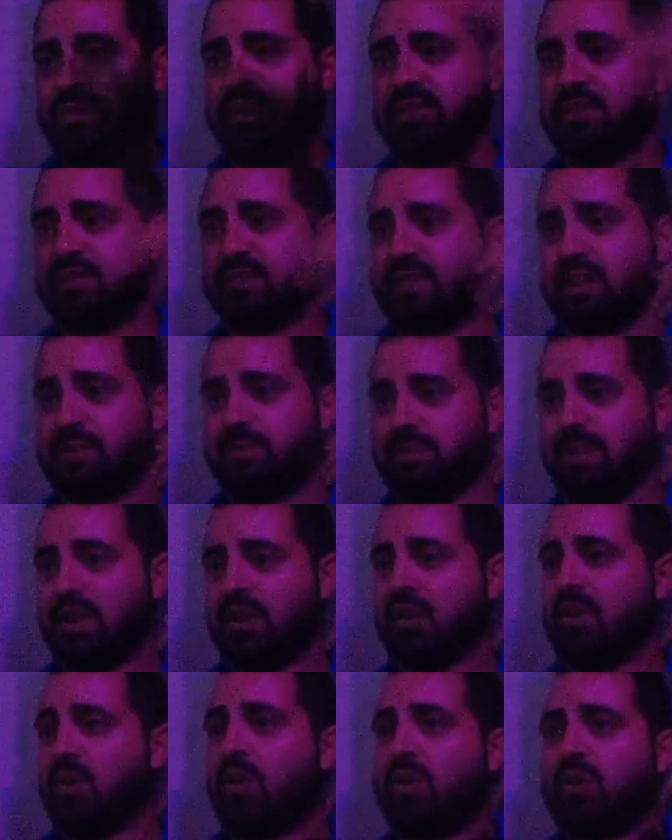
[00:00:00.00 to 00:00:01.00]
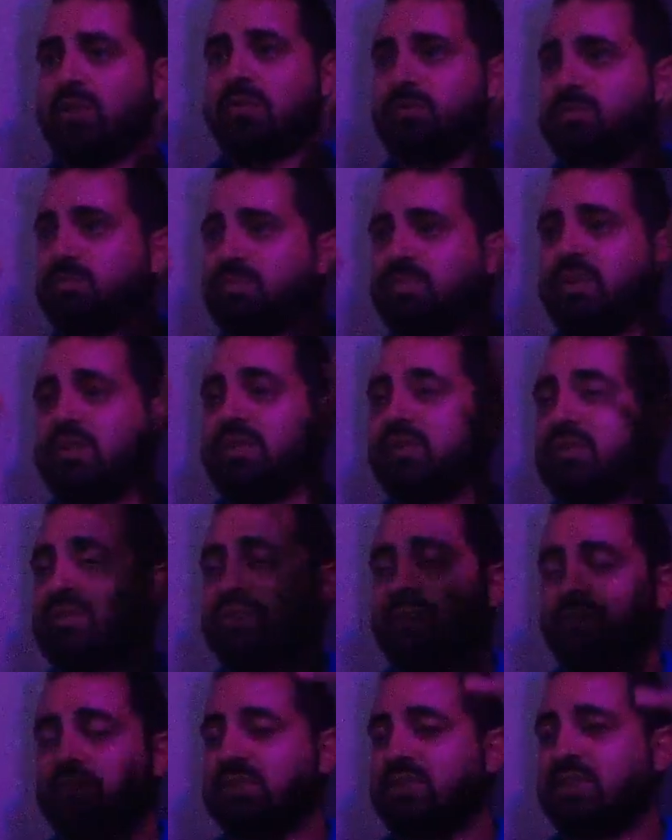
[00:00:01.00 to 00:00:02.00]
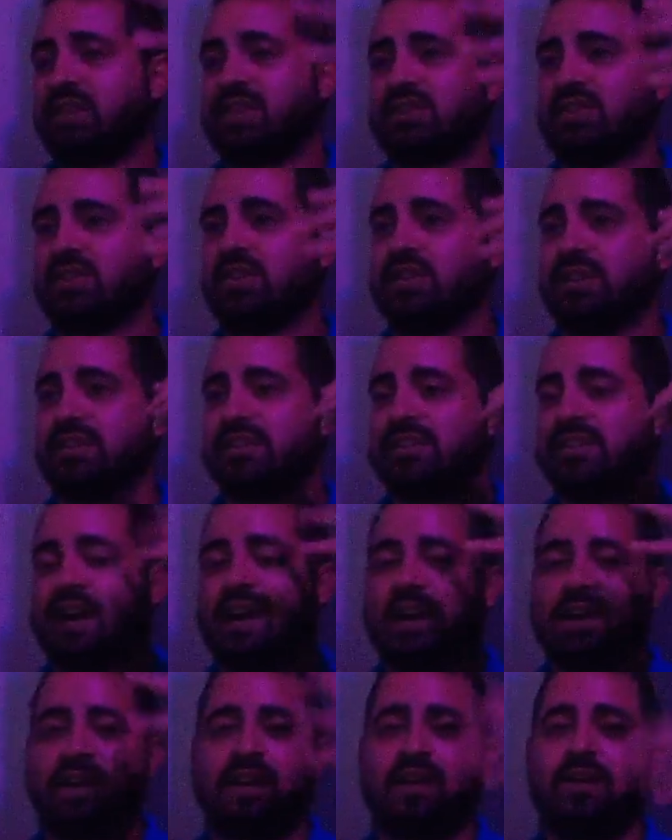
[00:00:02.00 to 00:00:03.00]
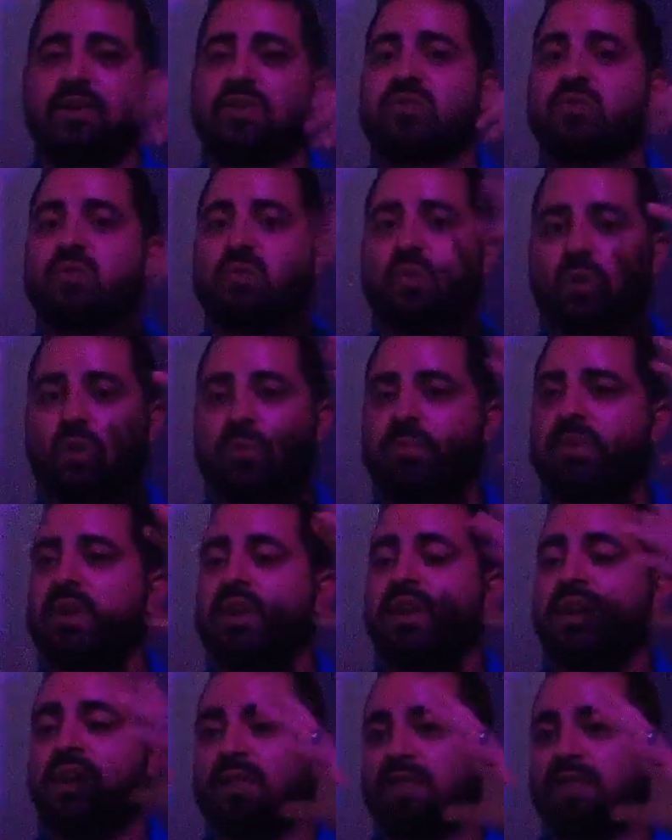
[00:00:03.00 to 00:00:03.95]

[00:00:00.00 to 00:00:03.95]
This is going to be a long session. It's dark in here. It's warm.